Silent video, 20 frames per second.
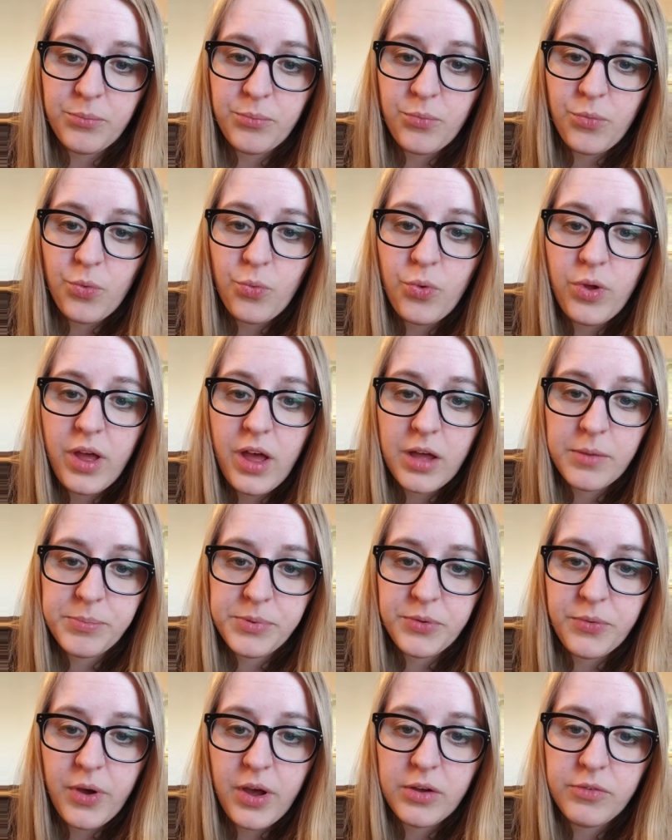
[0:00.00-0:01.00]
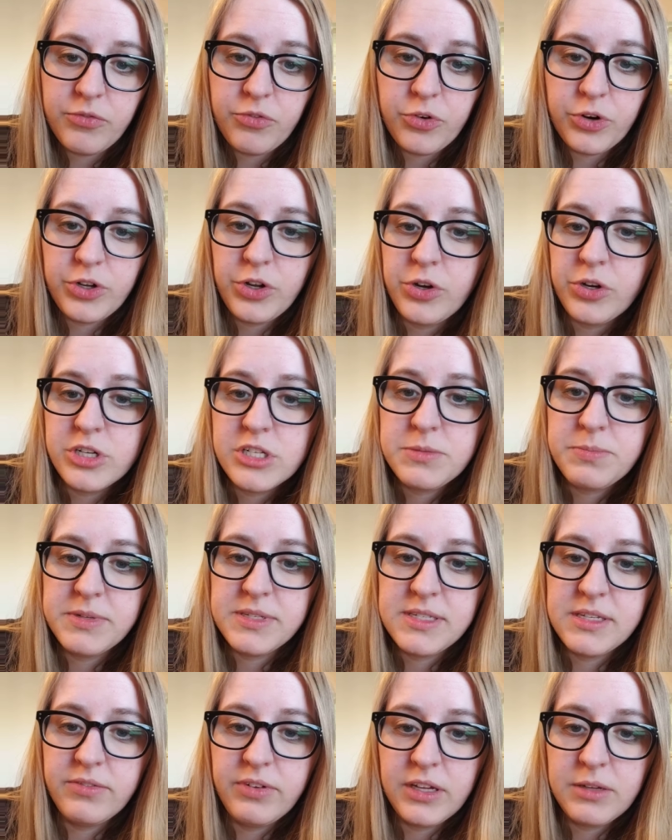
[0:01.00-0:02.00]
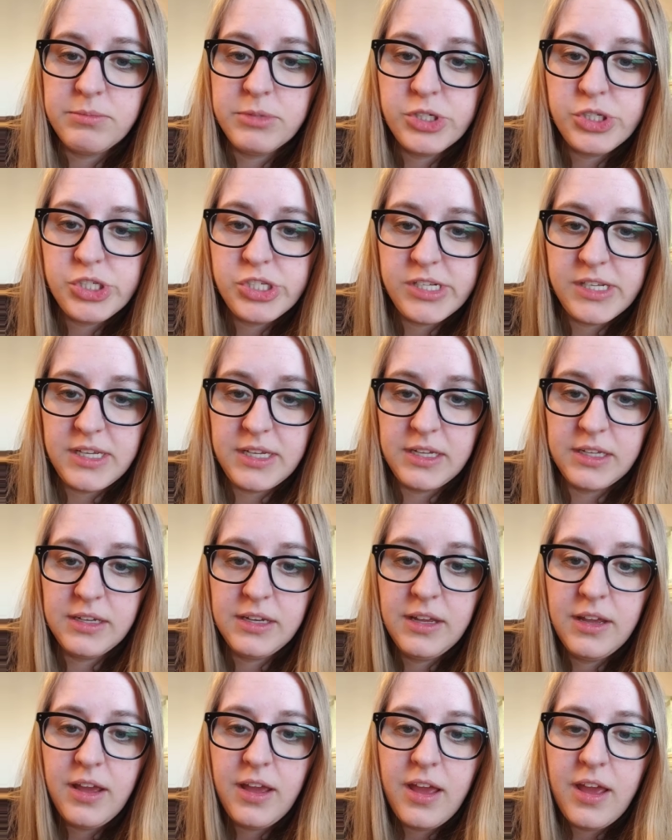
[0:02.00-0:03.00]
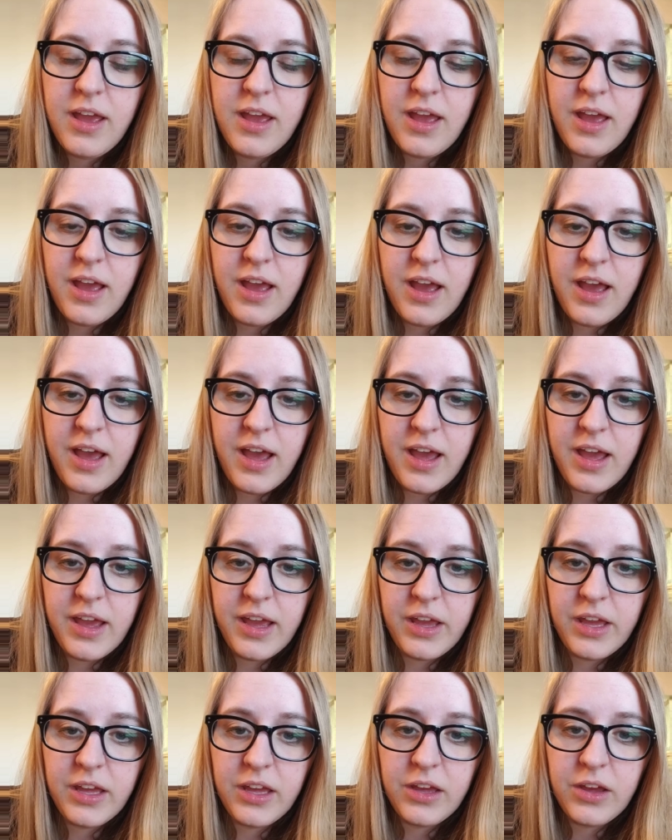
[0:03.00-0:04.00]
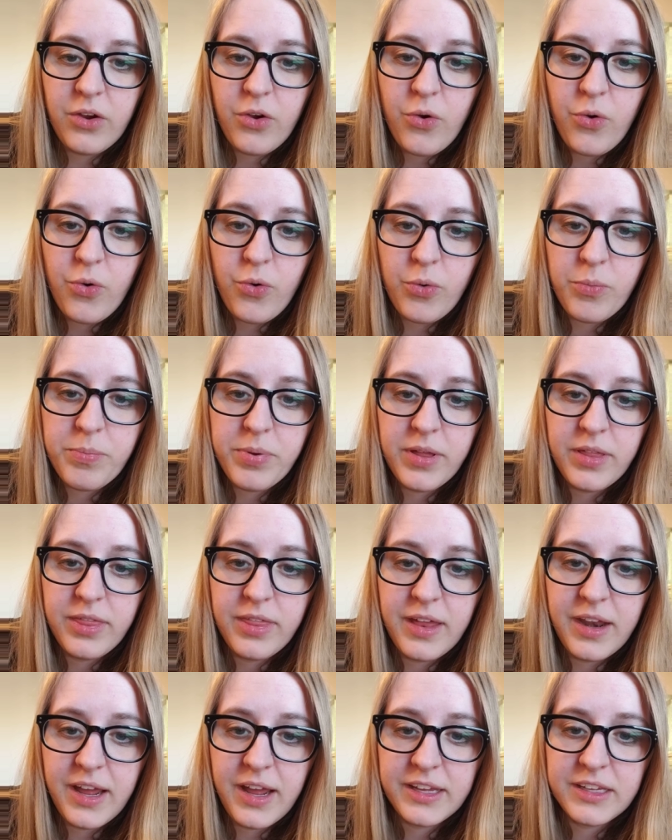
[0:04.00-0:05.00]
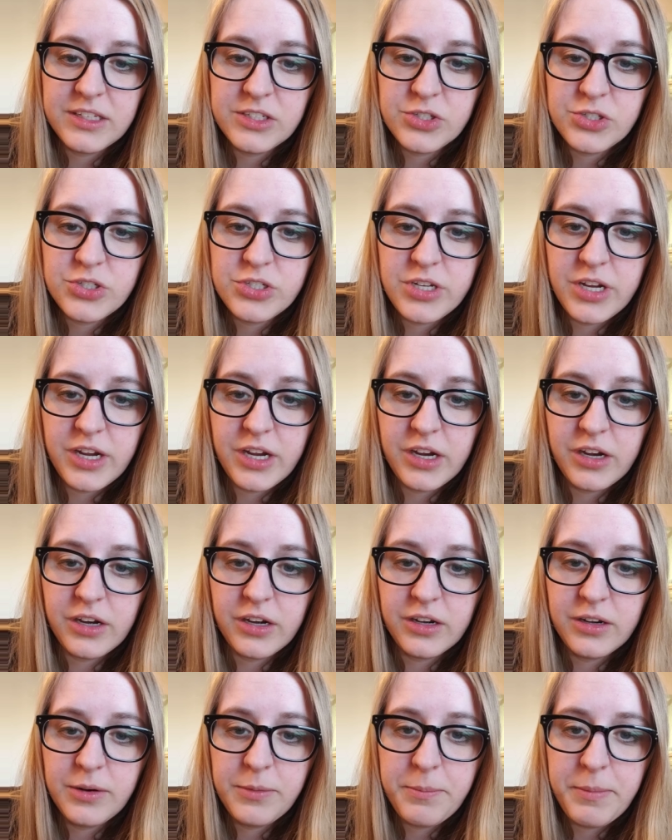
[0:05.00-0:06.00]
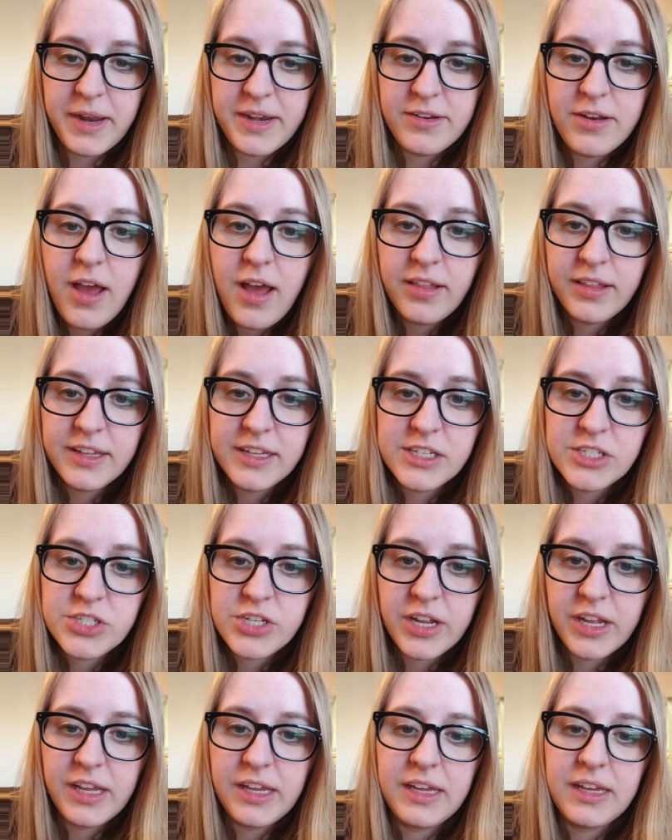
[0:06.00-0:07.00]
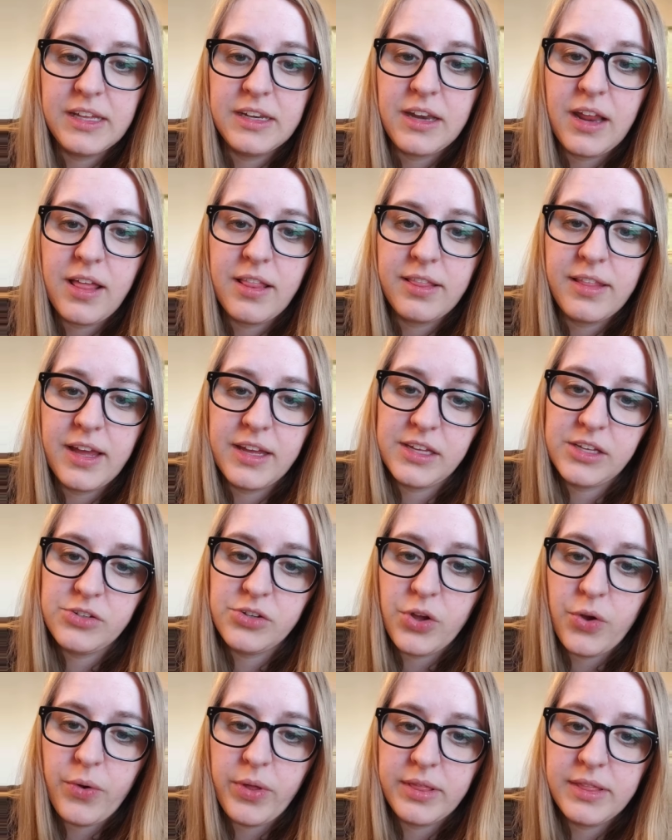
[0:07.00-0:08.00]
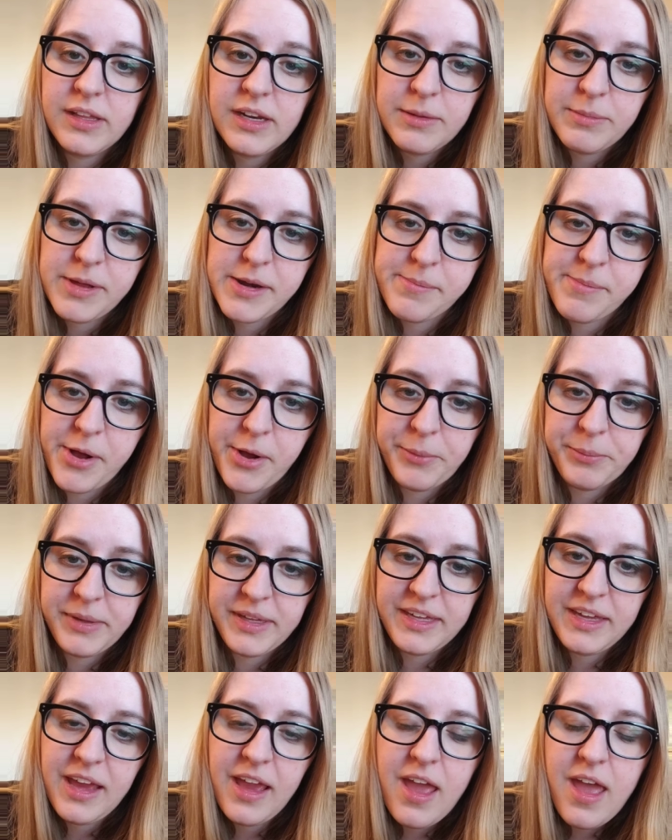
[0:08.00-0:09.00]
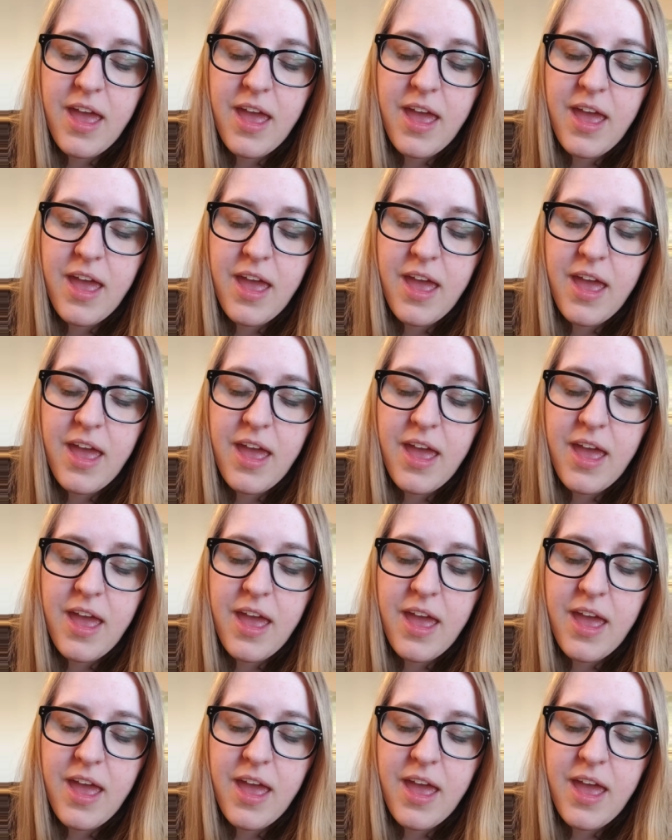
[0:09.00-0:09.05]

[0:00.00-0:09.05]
will help you out for your specific machine. I hope that I can share my knowledge and let you know a little bit about me.